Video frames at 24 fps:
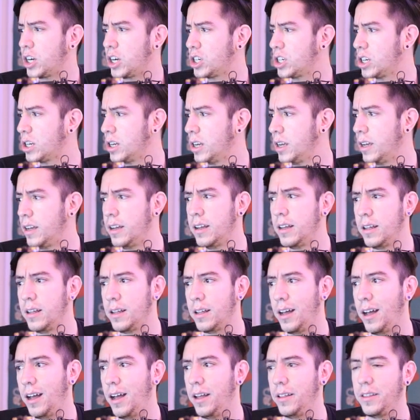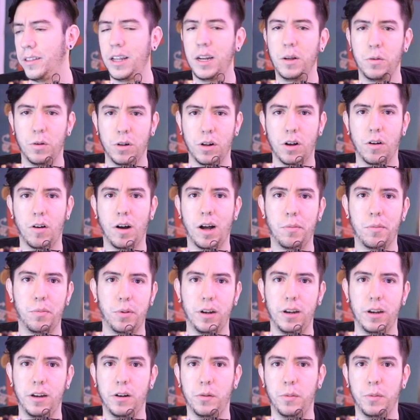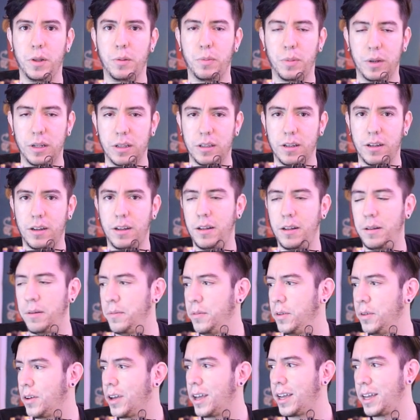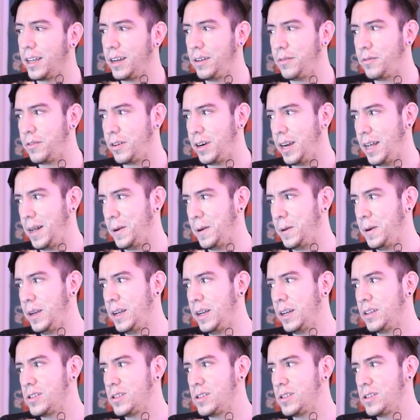March, and then it will go up a little bit, but you can get it for now.